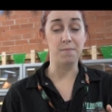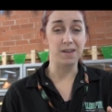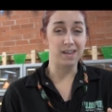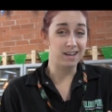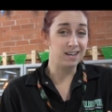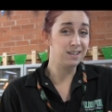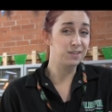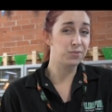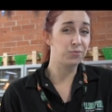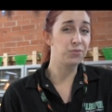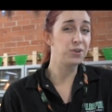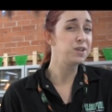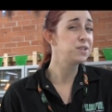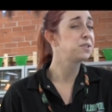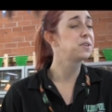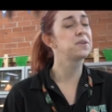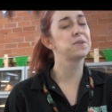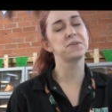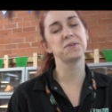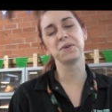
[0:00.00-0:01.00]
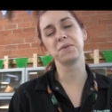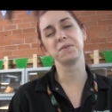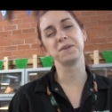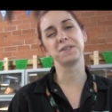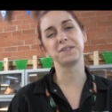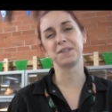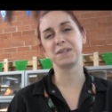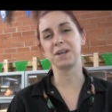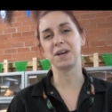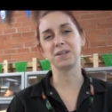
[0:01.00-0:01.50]
It is free, so there's no
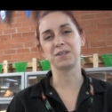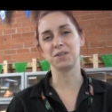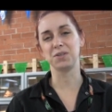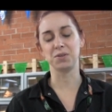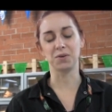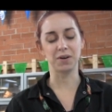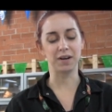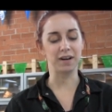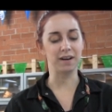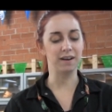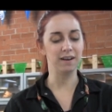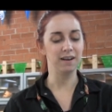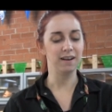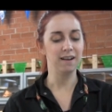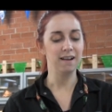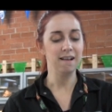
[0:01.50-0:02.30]
reason not to join it.